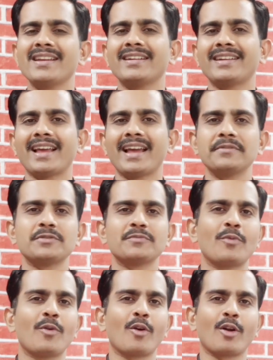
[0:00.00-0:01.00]
a times
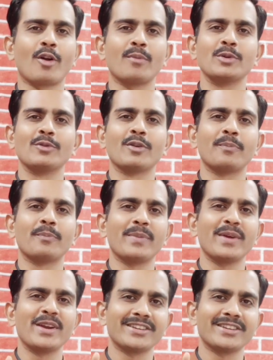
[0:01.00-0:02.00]
from your
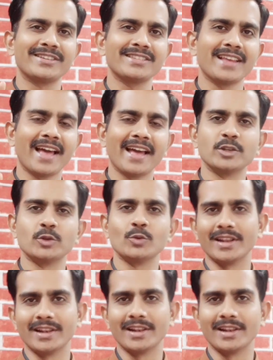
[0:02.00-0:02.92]
patients as well.